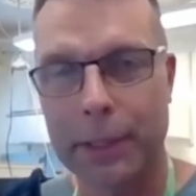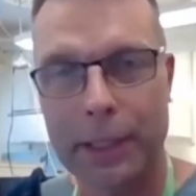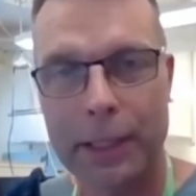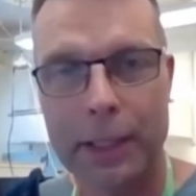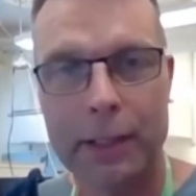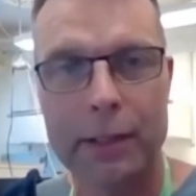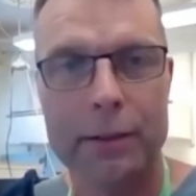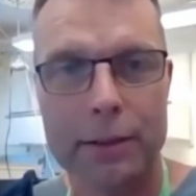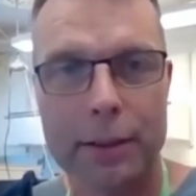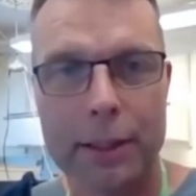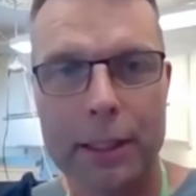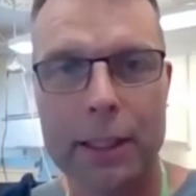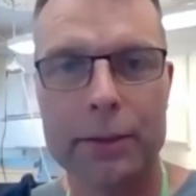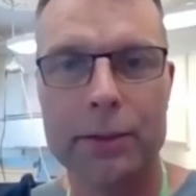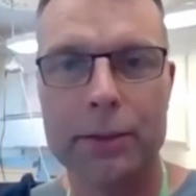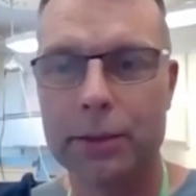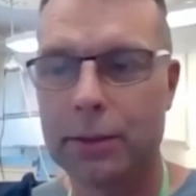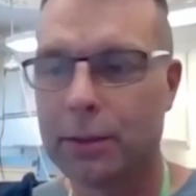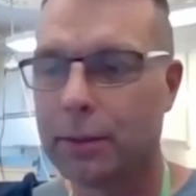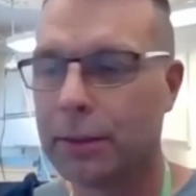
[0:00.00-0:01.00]
well
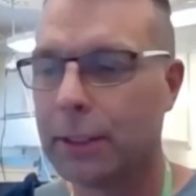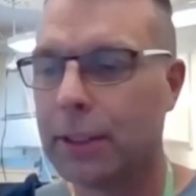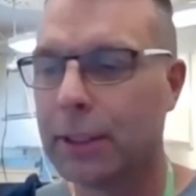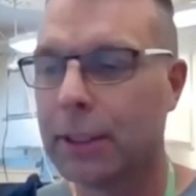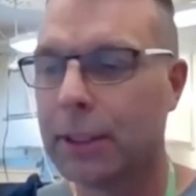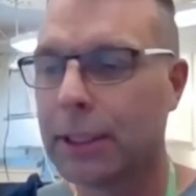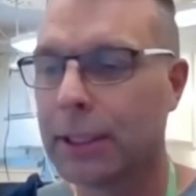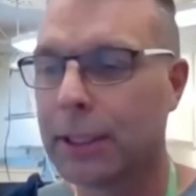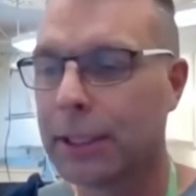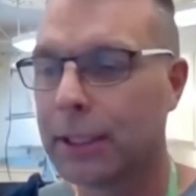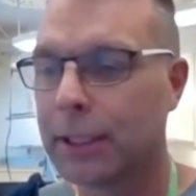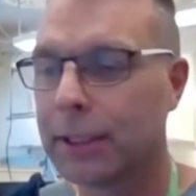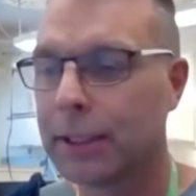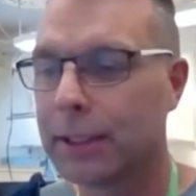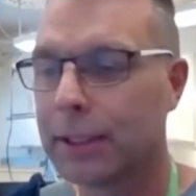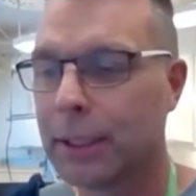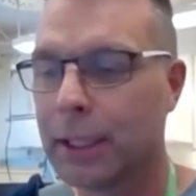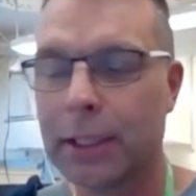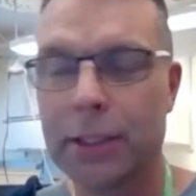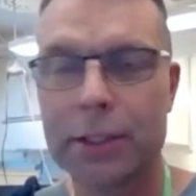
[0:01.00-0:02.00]
out in
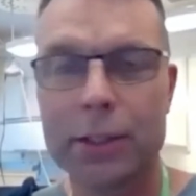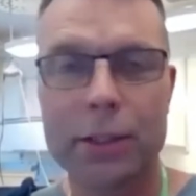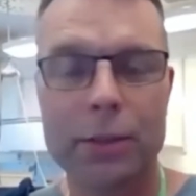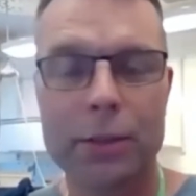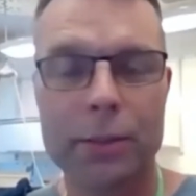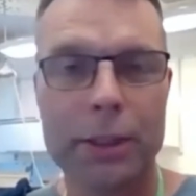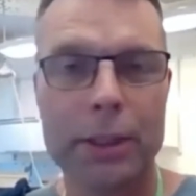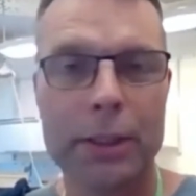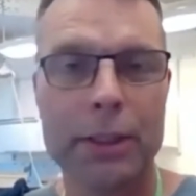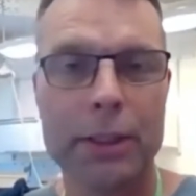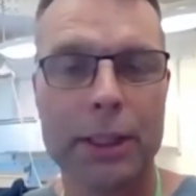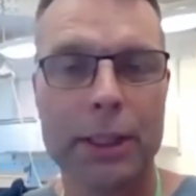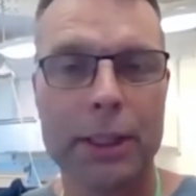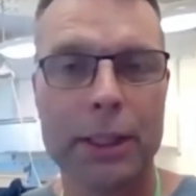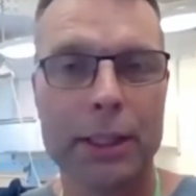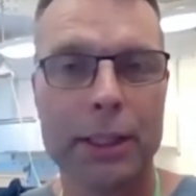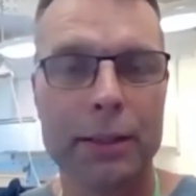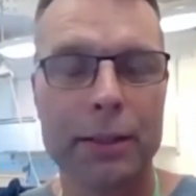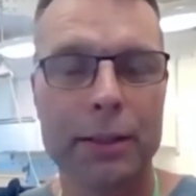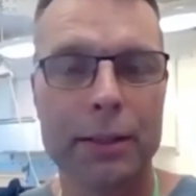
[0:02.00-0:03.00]
the nature
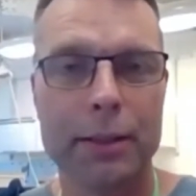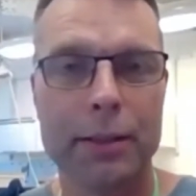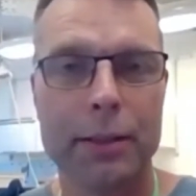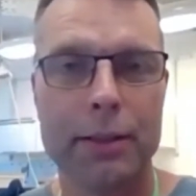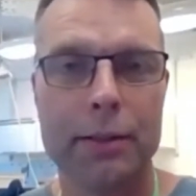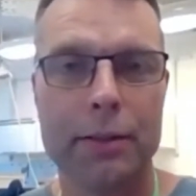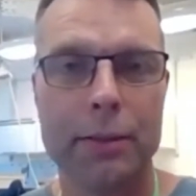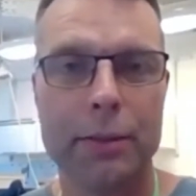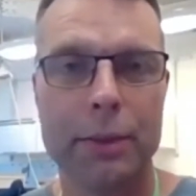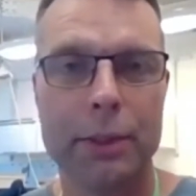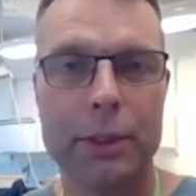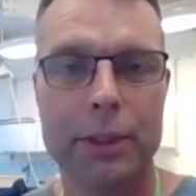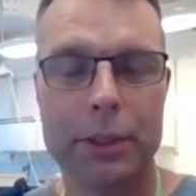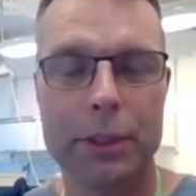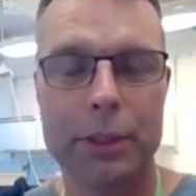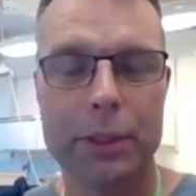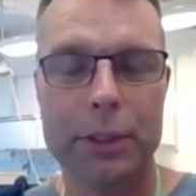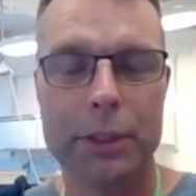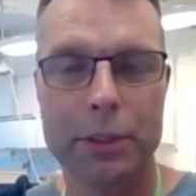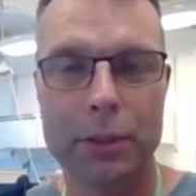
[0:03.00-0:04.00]
with
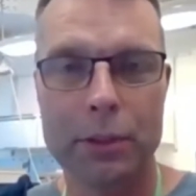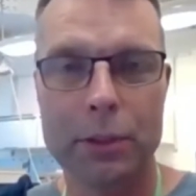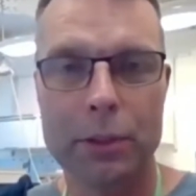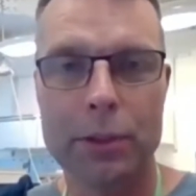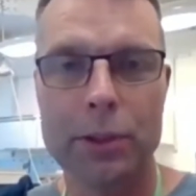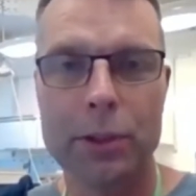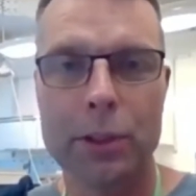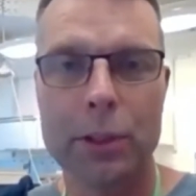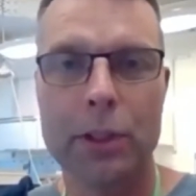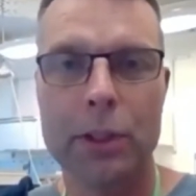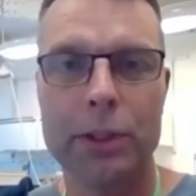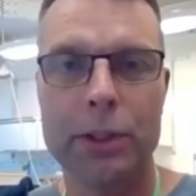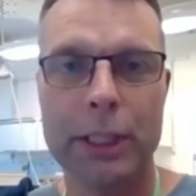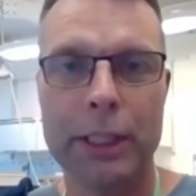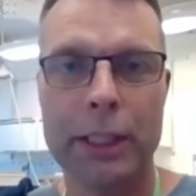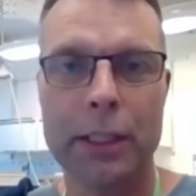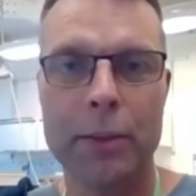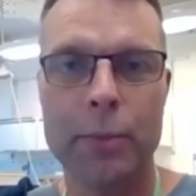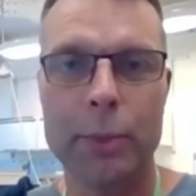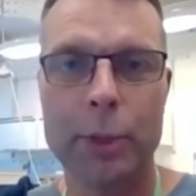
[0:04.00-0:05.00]
tools, or
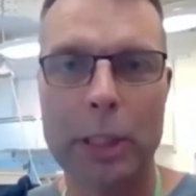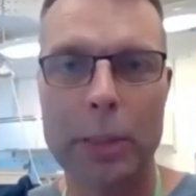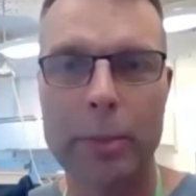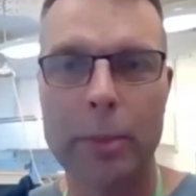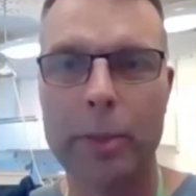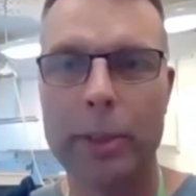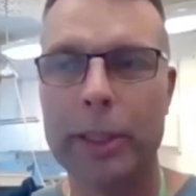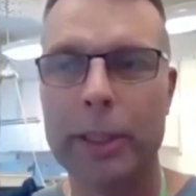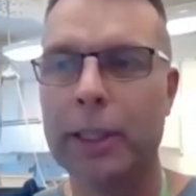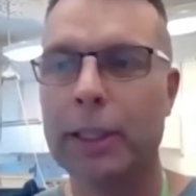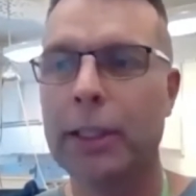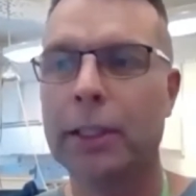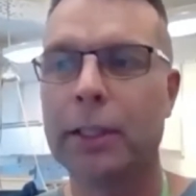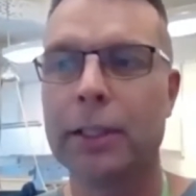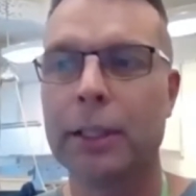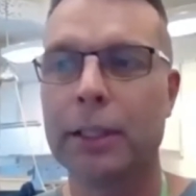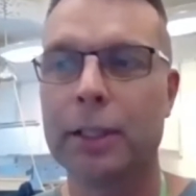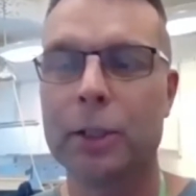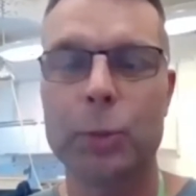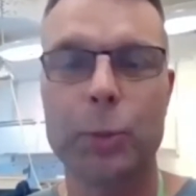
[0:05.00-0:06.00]
then probably in
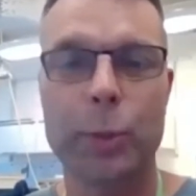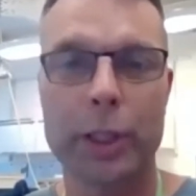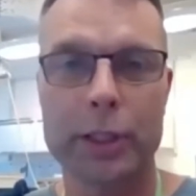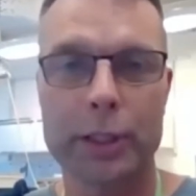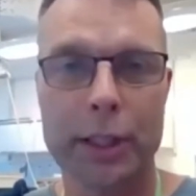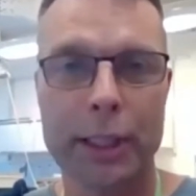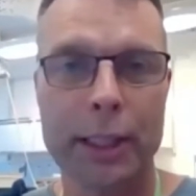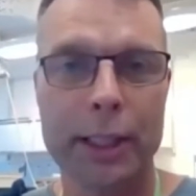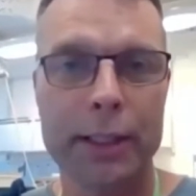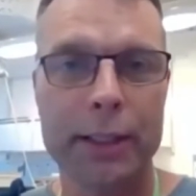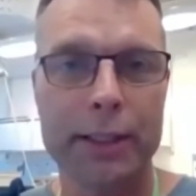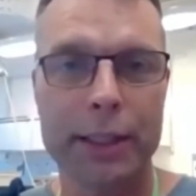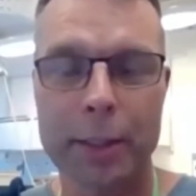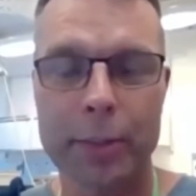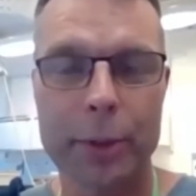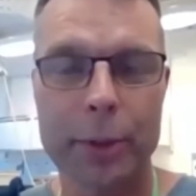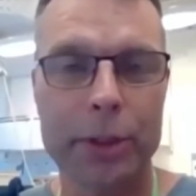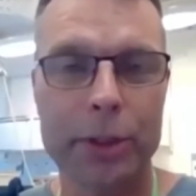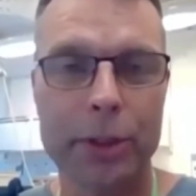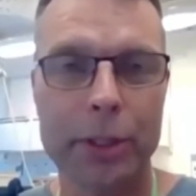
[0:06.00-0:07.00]
the specialized
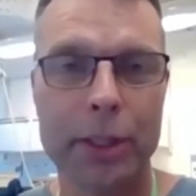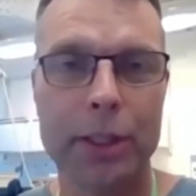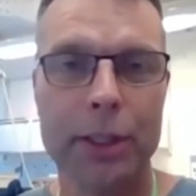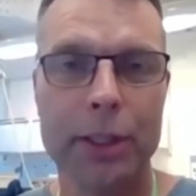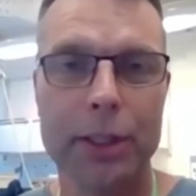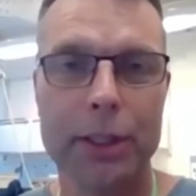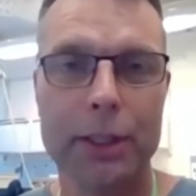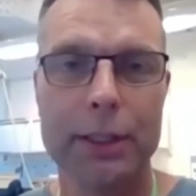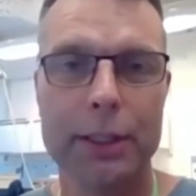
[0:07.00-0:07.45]
laboratory.